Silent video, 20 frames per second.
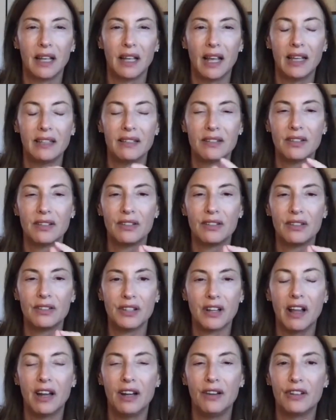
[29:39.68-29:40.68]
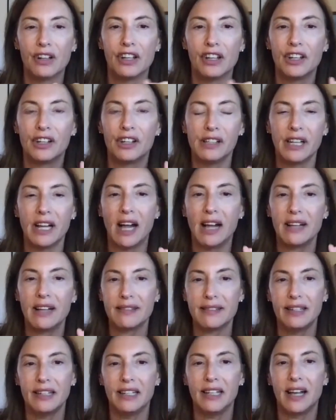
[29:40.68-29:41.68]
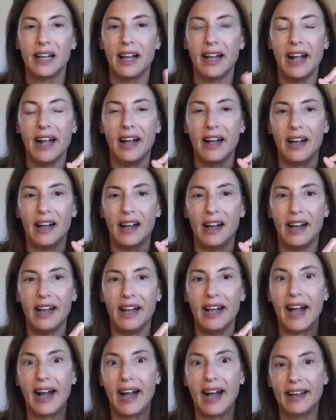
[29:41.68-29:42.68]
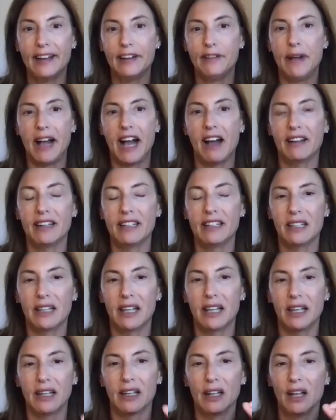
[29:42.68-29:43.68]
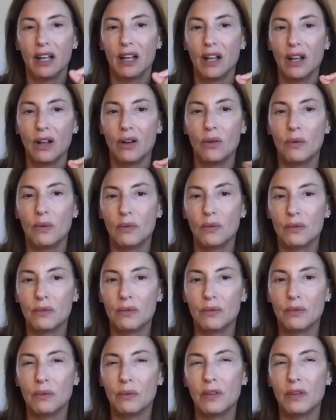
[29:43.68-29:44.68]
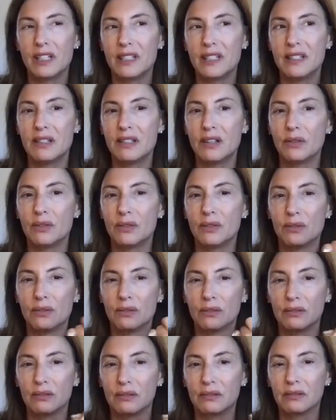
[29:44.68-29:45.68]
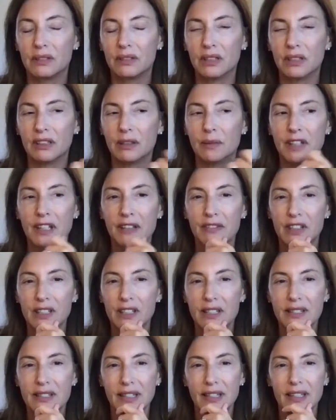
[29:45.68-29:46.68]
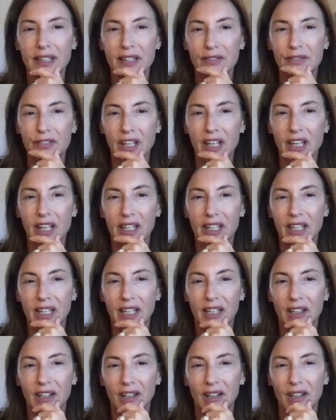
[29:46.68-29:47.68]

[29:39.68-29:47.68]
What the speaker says: And so there's kind of a curiosity I had about it. Like, there's something very significant here.